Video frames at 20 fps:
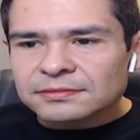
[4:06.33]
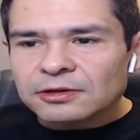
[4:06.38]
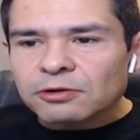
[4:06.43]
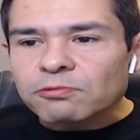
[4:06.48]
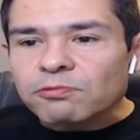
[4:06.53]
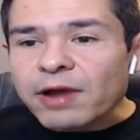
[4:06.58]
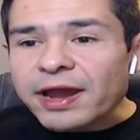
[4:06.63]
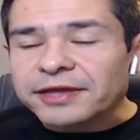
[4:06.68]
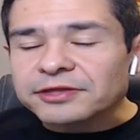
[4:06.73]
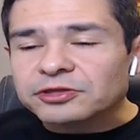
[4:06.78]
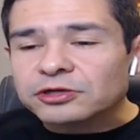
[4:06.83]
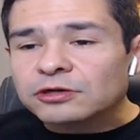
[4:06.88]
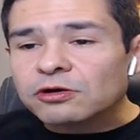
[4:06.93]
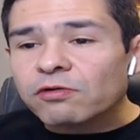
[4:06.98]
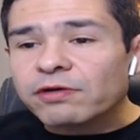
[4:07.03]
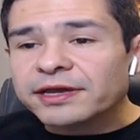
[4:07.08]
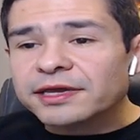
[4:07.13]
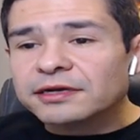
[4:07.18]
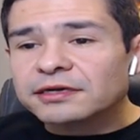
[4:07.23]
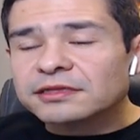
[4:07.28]
Wait, they're
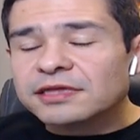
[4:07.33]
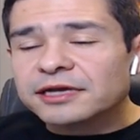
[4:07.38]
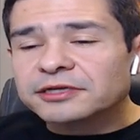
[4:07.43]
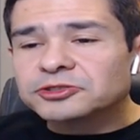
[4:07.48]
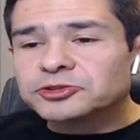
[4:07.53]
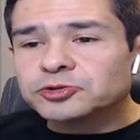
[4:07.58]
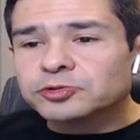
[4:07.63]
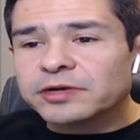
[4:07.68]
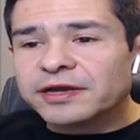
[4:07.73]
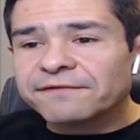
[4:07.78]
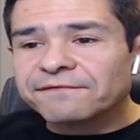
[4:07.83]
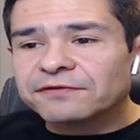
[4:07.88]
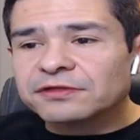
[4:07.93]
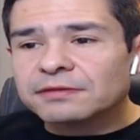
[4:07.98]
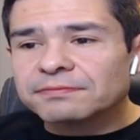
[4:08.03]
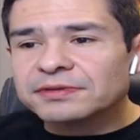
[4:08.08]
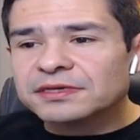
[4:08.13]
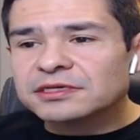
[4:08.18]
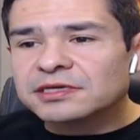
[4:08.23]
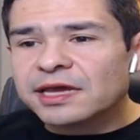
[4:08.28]
going into that tree from
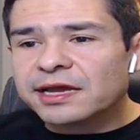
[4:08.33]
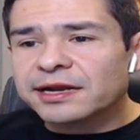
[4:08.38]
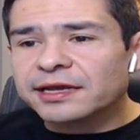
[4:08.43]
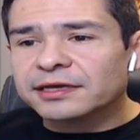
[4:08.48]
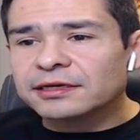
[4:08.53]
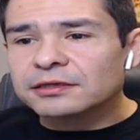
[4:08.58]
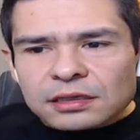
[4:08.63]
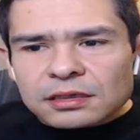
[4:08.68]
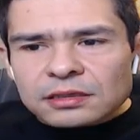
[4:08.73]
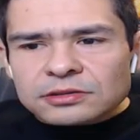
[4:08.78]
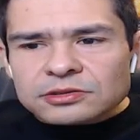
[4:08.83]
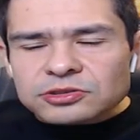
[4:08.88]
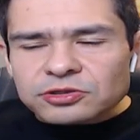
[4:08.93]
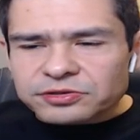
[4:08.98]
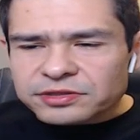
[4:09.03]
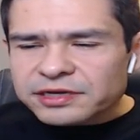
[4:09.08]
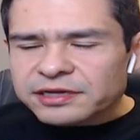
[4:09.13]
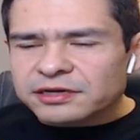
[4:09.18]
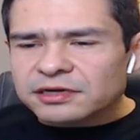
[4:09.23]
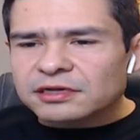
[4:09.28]
the beginning. So
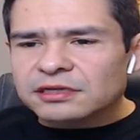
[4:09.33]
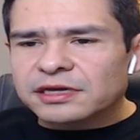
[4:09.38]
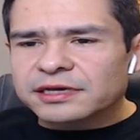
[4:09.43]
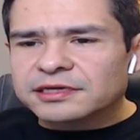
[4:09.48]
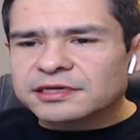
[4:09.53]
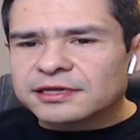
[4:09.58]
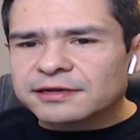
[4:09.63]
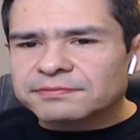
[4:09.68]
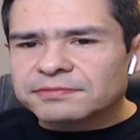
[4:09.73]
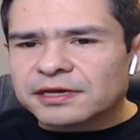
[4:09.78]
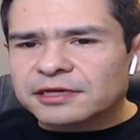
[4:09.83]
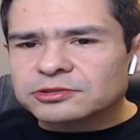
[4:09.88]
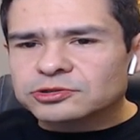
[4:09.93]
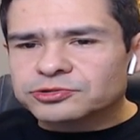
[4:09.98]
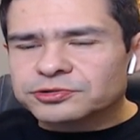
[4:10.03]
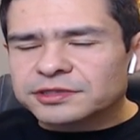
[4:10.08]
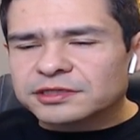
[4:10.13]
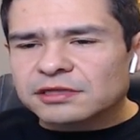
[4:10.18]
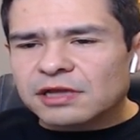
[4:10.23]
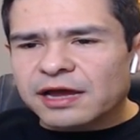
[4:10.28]
are they gonna like give that
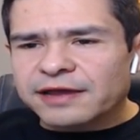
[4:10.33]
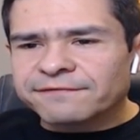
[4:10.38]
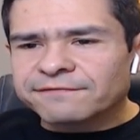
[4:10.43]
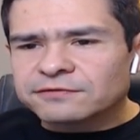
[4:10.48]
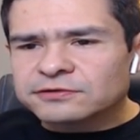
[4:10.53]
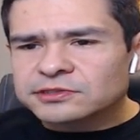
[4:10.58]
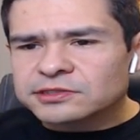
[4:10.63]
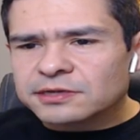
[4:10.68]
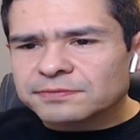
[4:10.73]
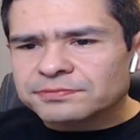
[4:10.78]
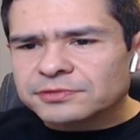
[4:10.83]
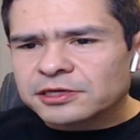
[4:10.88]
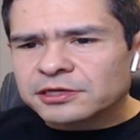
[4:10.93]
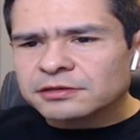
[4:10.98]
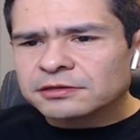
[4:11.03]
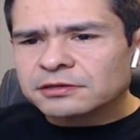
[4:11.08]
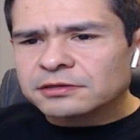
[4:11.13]
tree life or something?